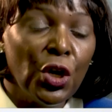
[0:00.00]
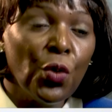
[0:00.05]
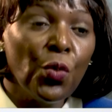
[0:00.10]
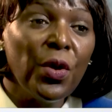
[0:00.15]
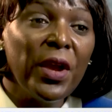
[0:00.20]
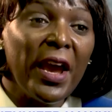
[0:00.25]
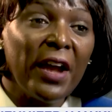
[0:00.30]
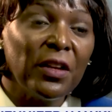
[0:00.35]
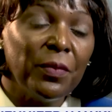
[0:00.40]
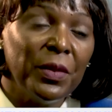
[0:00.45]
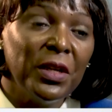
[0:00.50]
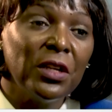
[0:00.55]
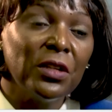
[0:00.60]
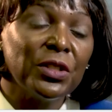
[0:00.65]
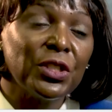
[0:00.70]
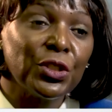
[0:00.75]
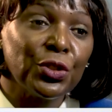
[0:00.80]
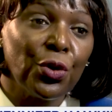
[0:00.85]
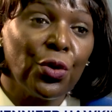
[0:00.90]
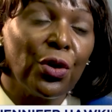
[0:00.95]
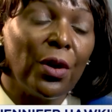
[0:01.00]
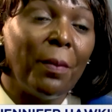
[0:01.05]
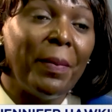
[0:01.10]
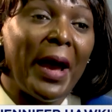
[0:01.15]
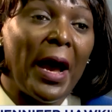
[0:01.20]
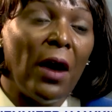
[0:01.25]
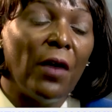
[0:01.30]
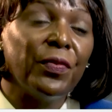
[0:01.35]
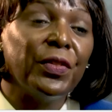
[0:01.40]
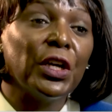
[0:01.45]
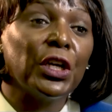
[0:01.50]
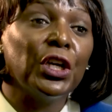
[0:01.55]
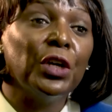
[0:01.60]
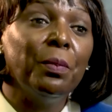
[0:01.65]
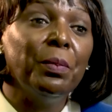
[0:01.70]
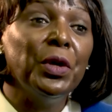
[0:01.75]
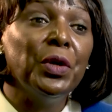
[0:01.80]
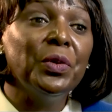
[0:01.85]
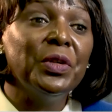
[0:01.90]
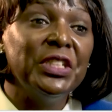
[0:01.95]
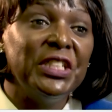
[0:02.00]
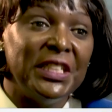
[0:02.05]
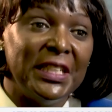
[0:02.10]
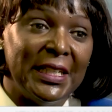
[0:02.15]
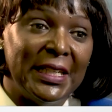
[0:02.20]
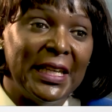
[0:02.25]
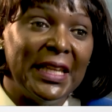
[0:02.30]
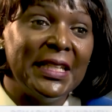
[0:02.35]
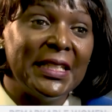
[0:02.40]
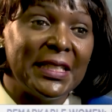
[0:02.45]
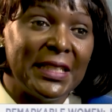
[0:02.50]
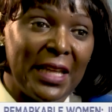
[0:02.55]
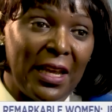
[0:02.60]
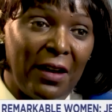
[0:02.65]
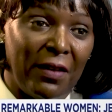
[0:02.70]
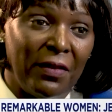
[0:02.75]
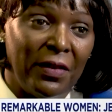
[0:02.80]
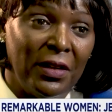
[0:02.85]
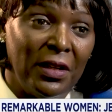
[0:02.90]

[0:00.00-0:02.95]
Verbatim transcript: we have to be concerned about the community itself.